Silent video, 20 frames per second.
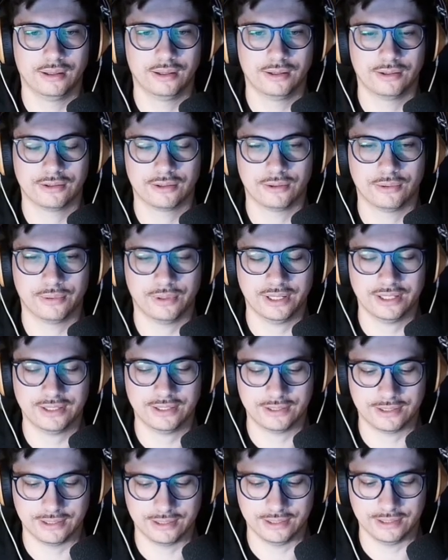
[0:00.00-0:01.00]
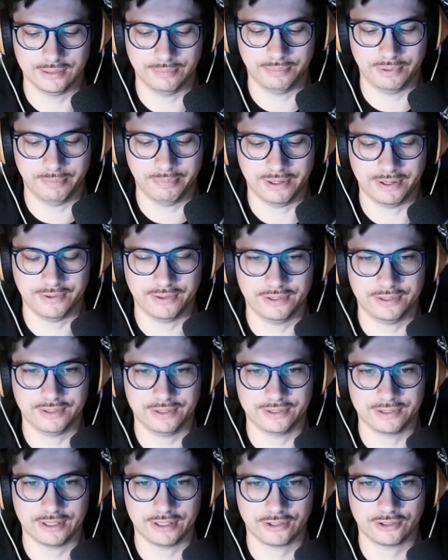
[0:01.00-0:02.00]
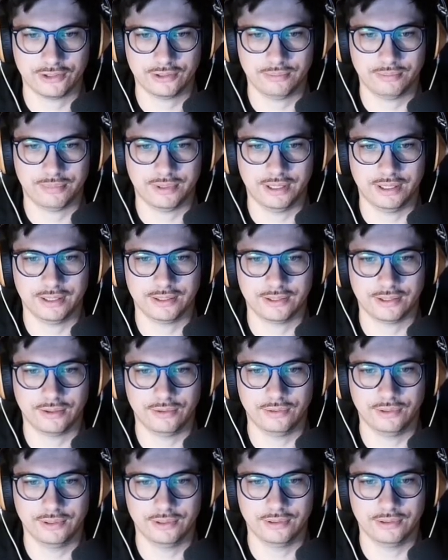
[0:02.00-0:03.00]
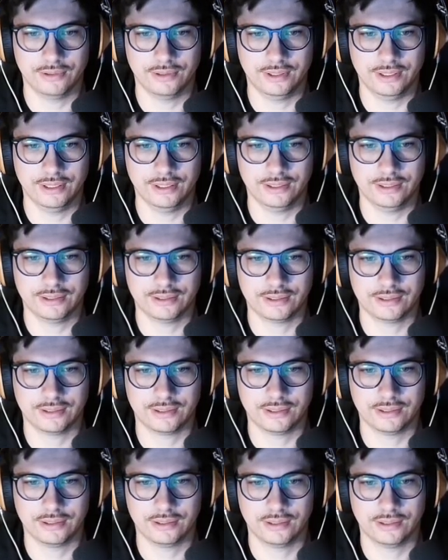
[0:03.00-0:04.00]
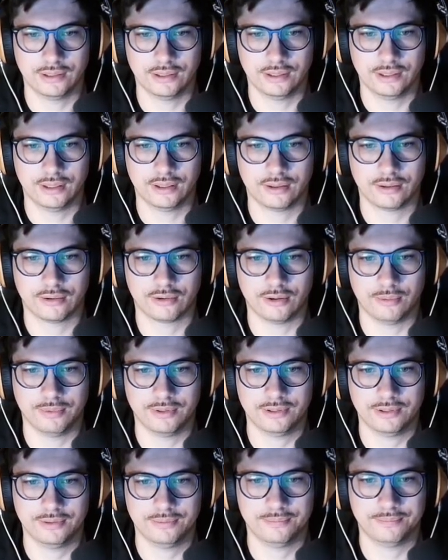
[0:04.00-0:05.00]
So let's prepare the transaction by executing this command.